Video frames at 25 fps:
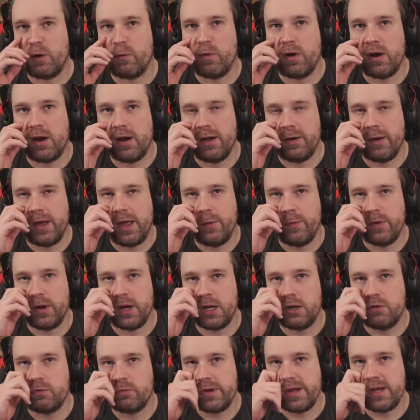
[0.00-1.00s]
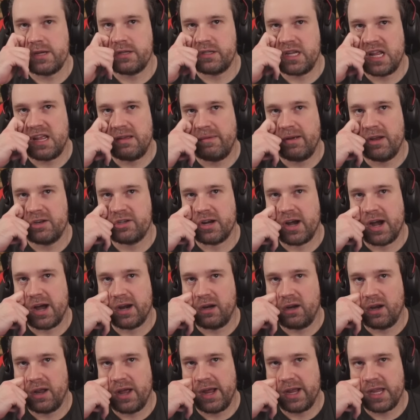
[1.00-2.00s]
where it would increase damage
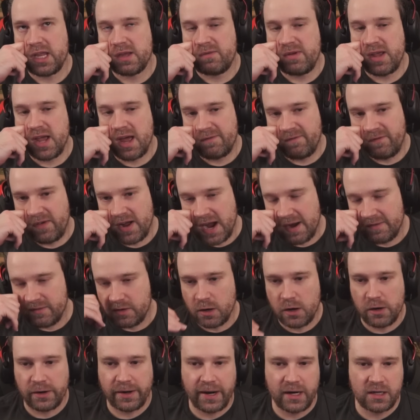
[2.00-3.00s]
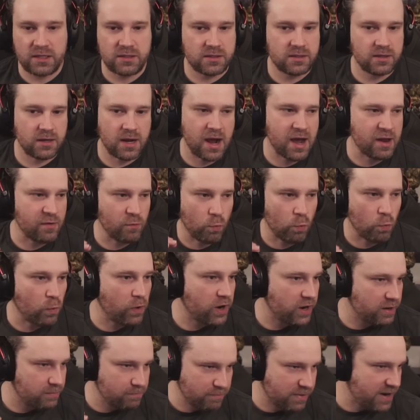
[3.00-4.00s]
on, like, if you had 5 targets on
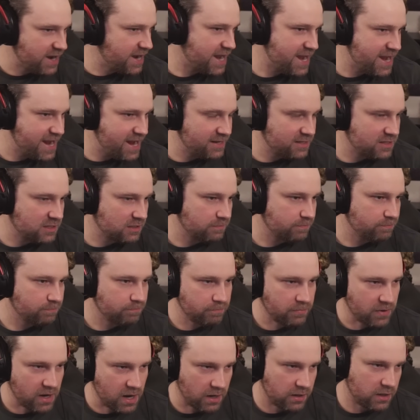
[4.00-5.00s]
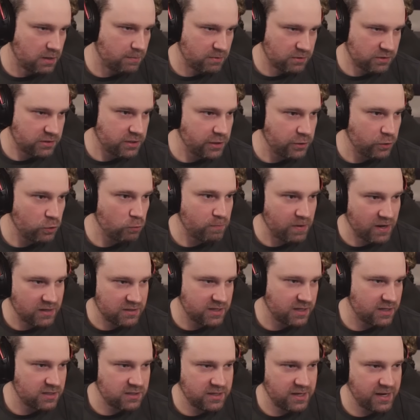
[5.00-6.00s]
1 by 8, on number 2 by
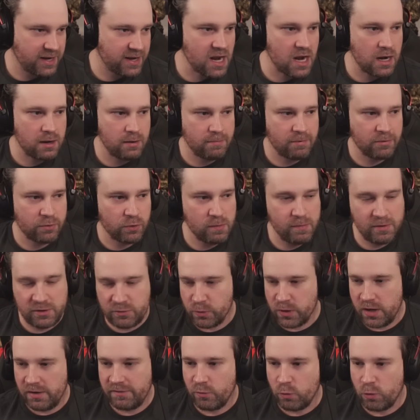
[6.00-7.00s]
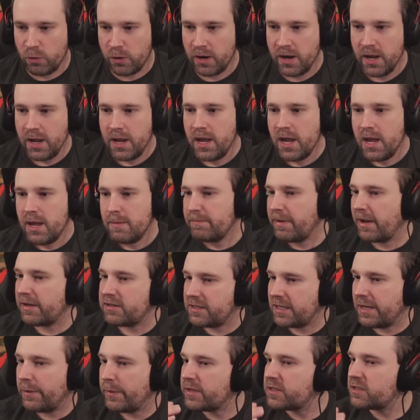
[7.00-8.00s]
16, on number 3 by 24.
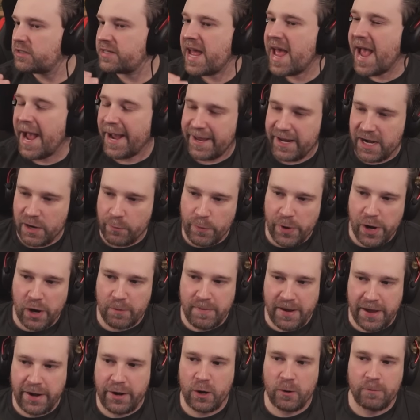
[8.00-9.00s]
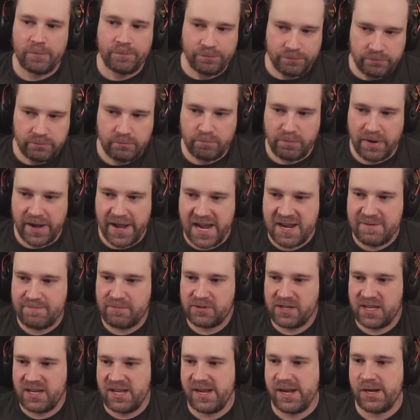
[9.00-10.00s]
Basically, it would stack in a weird manner by
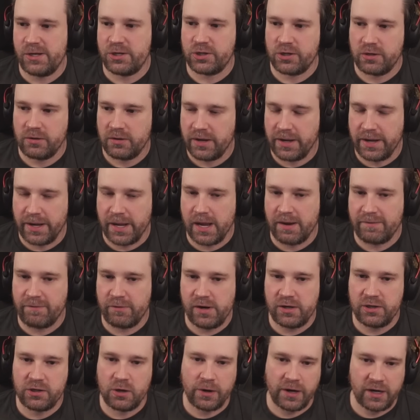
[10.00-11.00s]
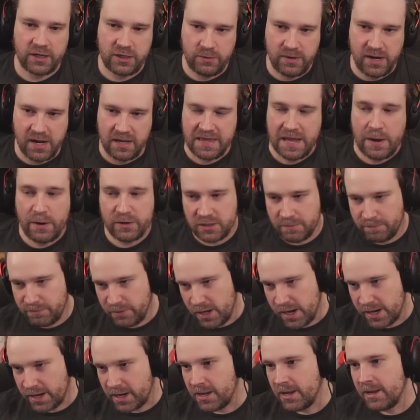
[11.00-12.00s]
8% each for each target you hit. That was a
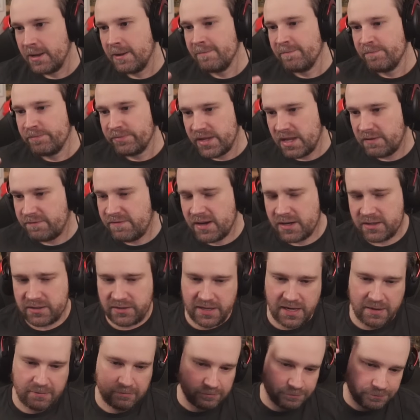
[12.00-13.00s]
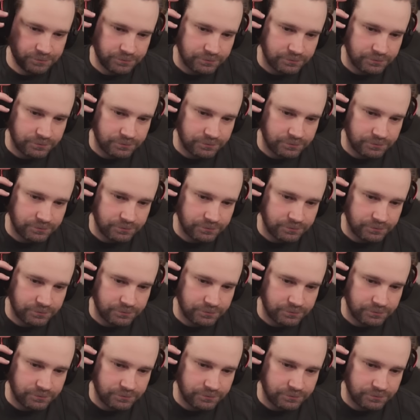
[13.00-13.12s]
bug. They fixed it.